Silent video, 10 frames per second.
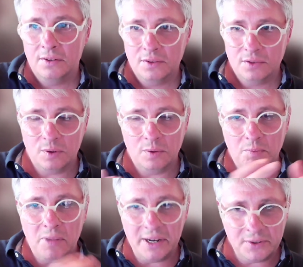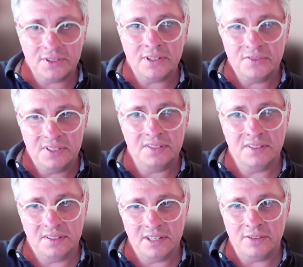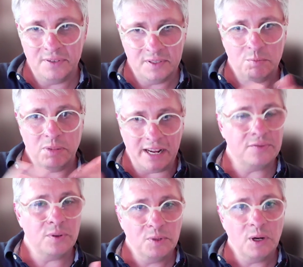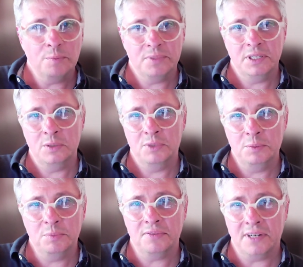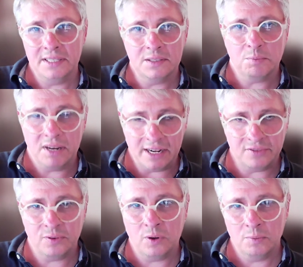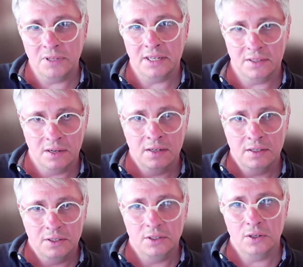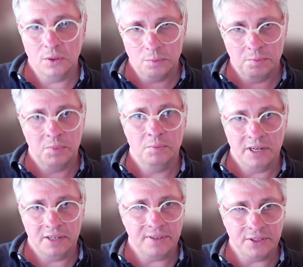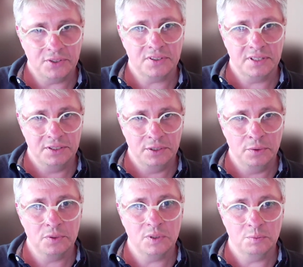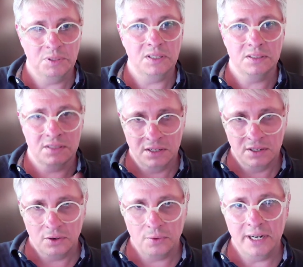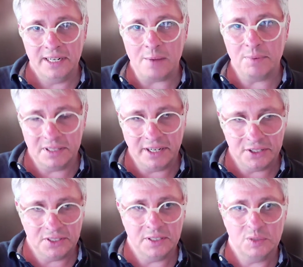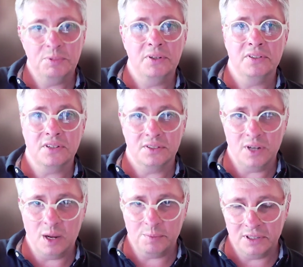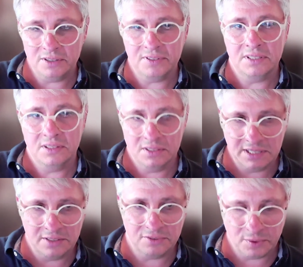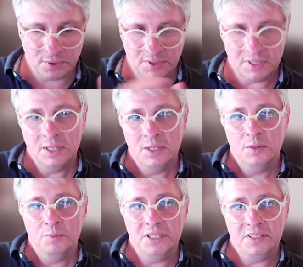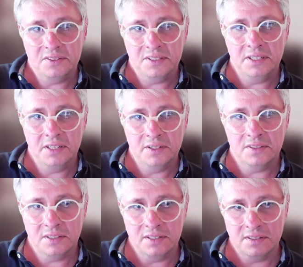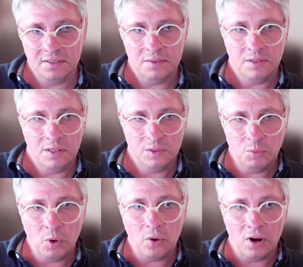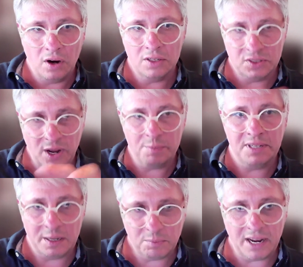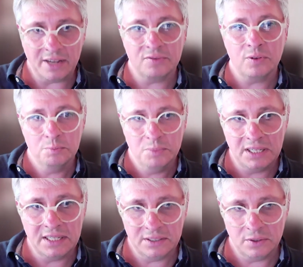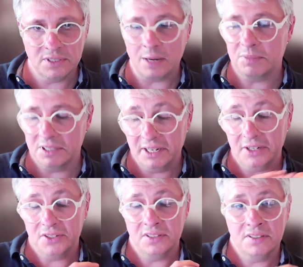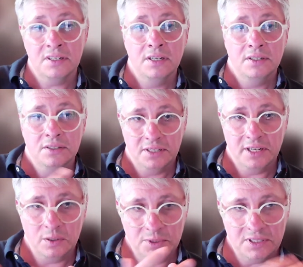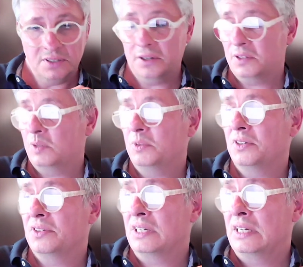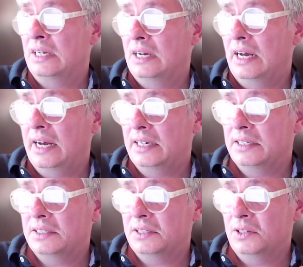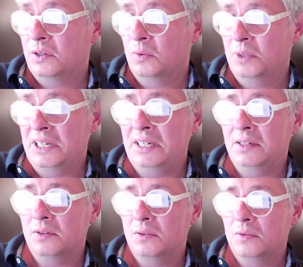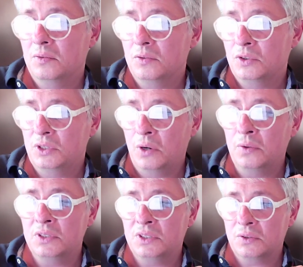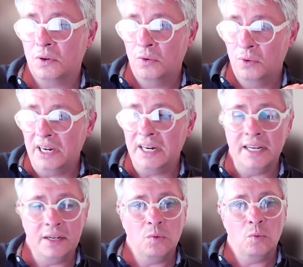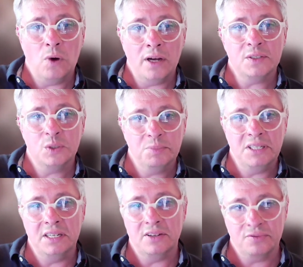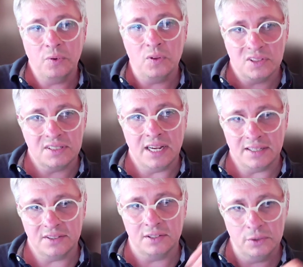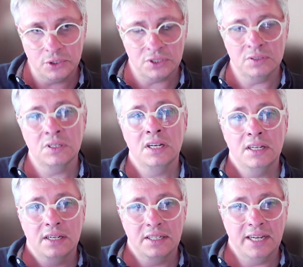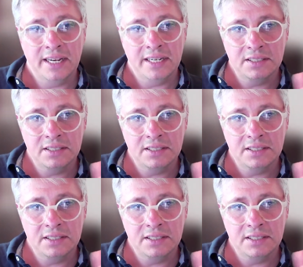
So Microsoft sees itself as a platform company. We provide the platform that, manufacturers can use to build great application experience on top of. And then, of course, PTC is more on top of that platform, building those applications together with their customers. And, we don't really want to be a full stack solution. Again,